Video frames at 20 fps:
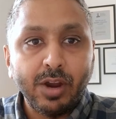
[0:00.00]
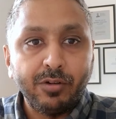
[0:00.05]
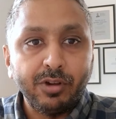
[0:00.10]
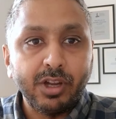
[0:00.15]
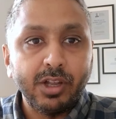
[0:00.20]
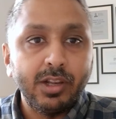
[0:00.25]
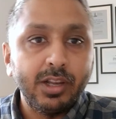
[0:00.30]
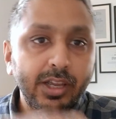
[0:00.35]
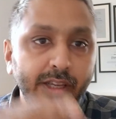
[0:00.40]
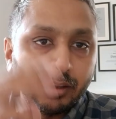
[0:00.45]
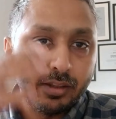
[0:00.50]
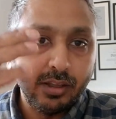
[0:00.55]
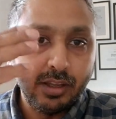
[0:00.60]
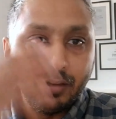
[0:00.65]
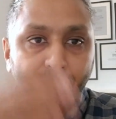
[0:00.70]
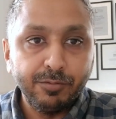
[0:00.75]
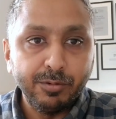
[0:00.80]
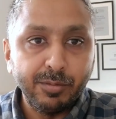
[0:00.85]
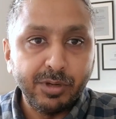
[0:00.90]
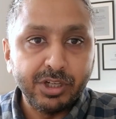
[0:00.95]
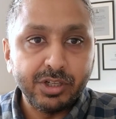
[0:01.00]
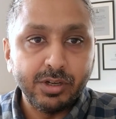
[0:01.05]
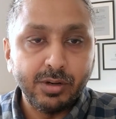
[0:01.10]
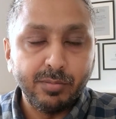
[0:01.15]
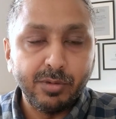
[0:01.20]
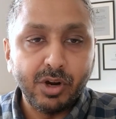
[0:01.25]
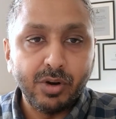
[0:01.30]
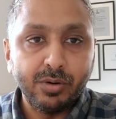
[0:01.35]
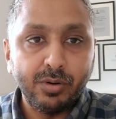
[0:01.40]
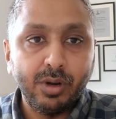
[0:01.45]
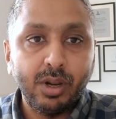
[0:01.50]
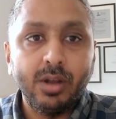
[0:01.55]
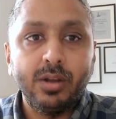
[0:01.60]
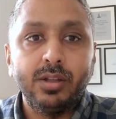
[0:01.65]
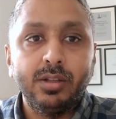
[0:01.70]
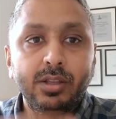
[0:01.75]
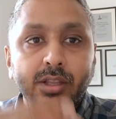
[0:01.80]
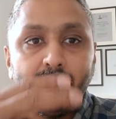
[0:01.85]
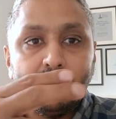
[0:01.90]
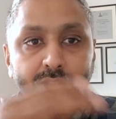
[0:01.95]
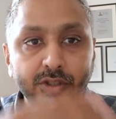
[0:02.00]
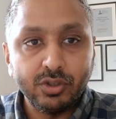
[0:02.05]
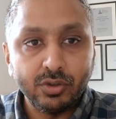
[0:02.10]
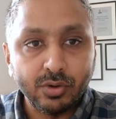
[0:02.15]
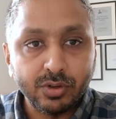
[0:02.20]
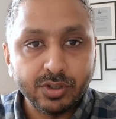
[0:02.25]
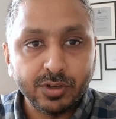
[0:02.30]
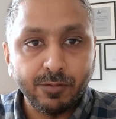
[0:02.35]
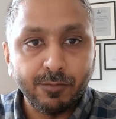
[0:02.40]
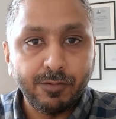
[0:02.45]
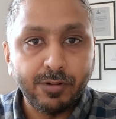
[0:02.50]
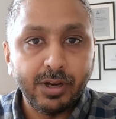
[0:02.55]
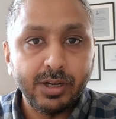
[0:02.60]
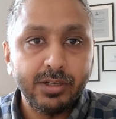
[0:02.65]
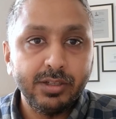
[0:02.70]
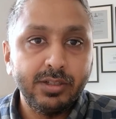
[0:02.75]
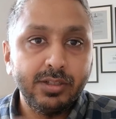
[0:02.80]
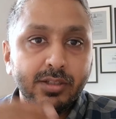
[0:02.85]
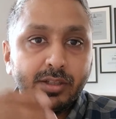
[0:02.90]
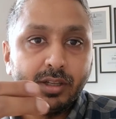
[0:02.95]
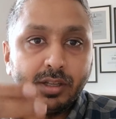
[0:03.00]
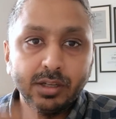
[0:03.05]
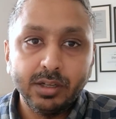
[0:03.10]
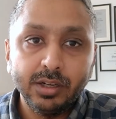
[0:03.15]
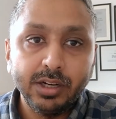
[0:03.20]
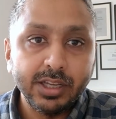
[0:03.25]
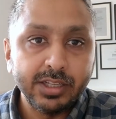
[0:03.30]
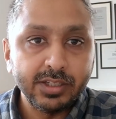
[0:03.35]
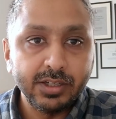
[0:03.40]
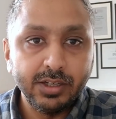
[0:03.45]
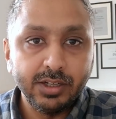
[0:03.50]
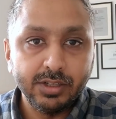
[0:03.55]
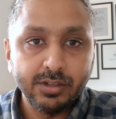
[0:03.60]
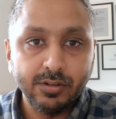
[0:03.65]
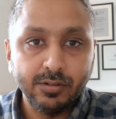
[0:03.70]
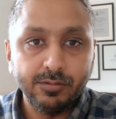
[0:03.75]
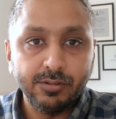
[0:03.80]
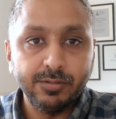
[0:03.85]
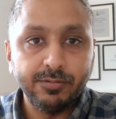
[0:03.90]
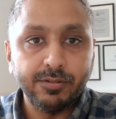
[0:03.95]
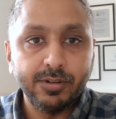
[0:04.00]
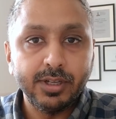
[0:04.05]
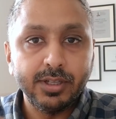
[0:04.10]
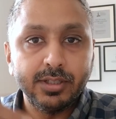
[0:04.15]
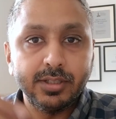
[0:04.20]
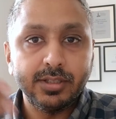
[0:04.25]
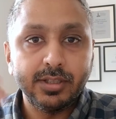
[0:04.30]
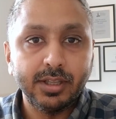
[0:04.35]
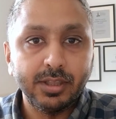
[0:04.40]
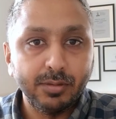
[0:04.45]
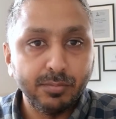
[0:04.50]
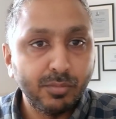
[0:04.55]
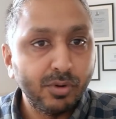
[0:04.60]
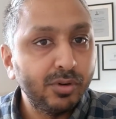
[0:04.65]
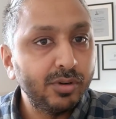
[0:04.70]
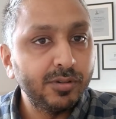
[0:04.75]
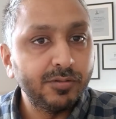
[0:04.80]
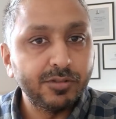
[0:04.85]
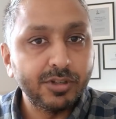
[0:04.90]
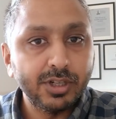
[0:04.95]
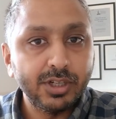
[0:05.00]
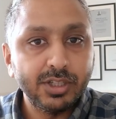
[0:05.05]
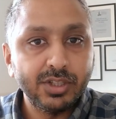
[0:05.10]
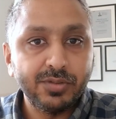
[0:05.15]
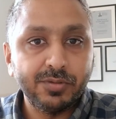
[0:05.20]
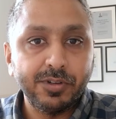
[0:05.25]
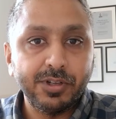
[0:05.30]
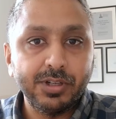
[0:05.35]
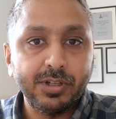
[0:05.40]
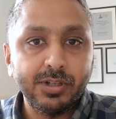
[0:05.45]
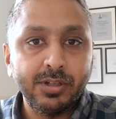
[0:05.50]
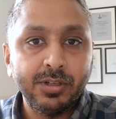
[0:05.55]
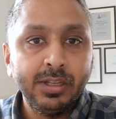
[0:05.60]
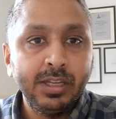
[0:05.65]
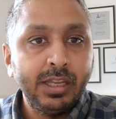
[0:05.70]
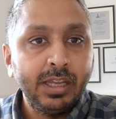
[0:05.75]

to collect the information about the source of funds, the destination of the funds, and the mode of transfer,